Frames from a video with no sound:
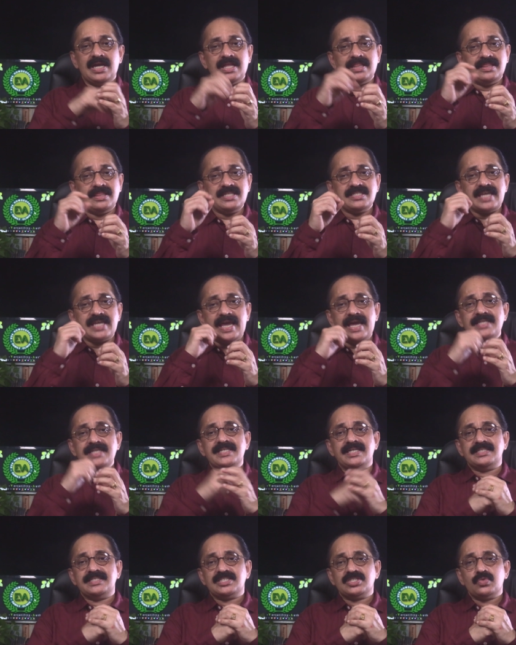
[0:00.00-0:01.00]
This
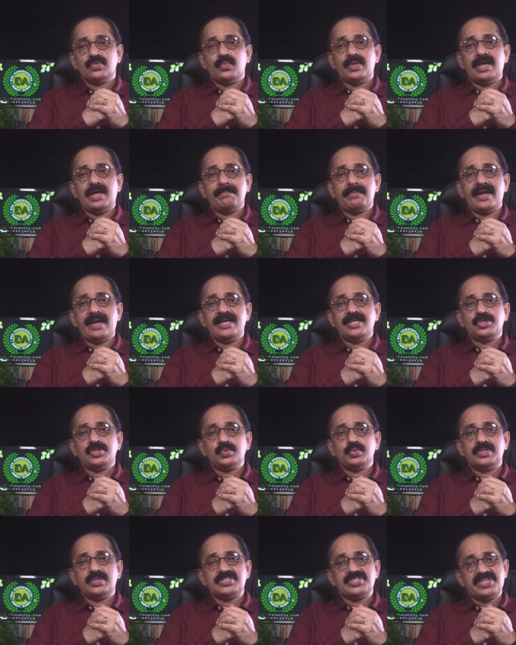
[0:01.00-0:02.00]
agent, when applied to
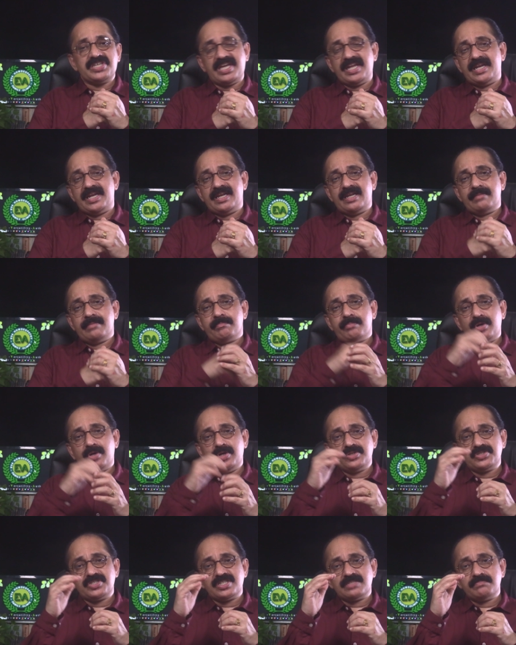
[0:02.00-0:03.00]
the skin,
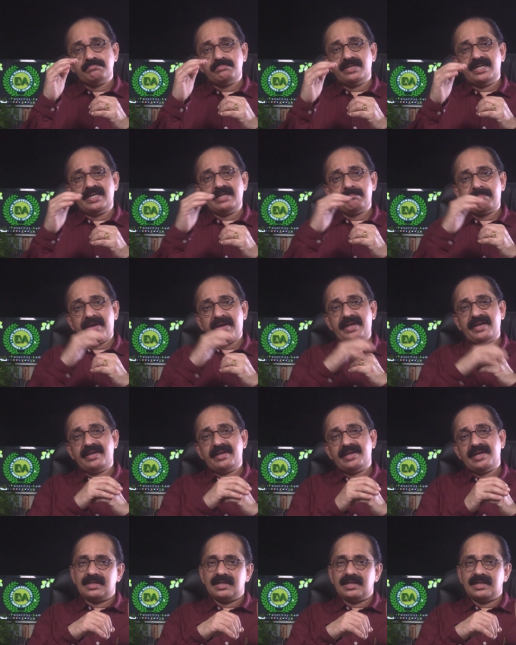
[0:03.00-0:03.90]
produces burning pain,